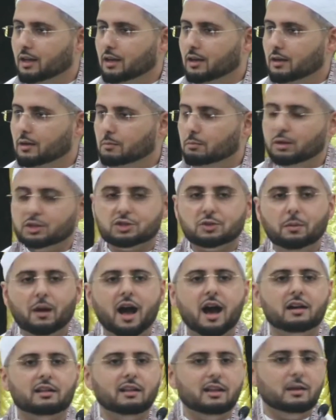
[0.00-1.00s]
But
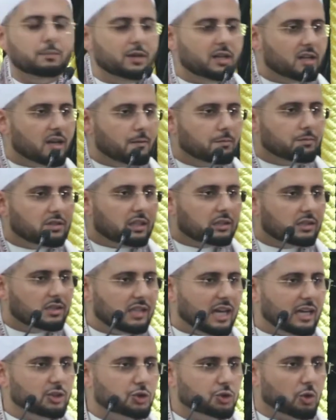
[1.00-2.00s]
subhanAllah, it becomes a
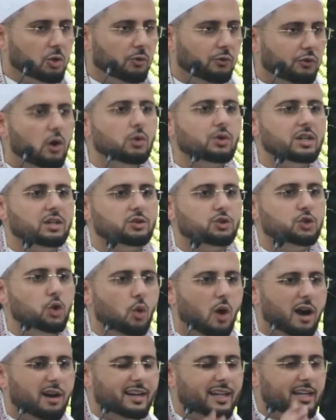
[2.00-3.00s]
central focus. You
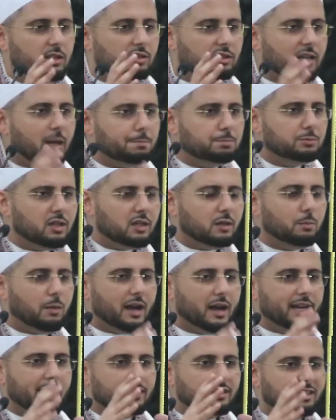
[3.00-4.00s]
are accepted by
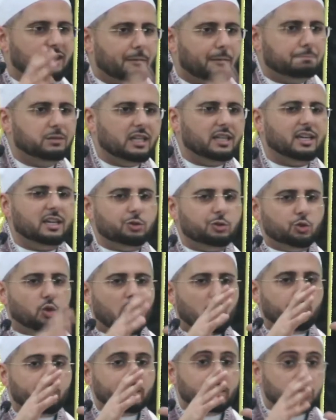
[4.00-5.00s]
accepting it. You
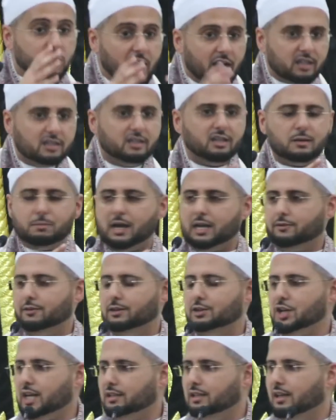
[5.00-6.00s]
are rejected by
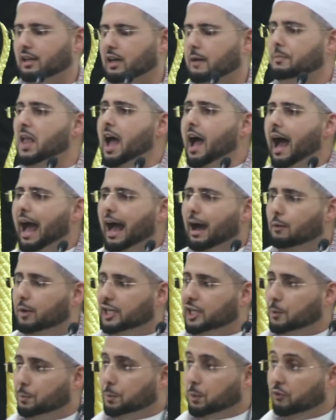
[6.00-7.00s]
rejecting it. How
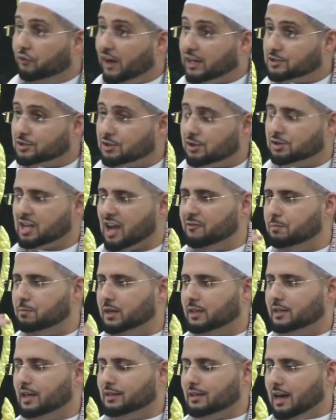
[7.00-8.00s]
many professors have been
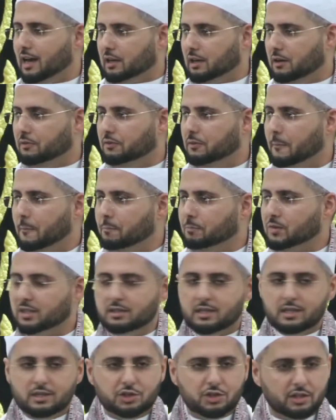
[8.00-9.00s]
kicked out of
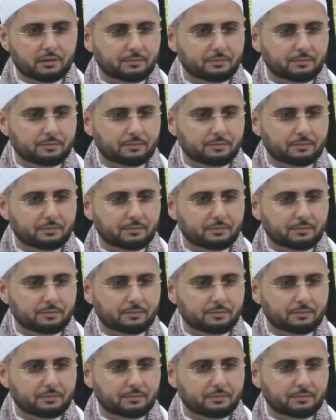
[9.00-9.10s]
teaching?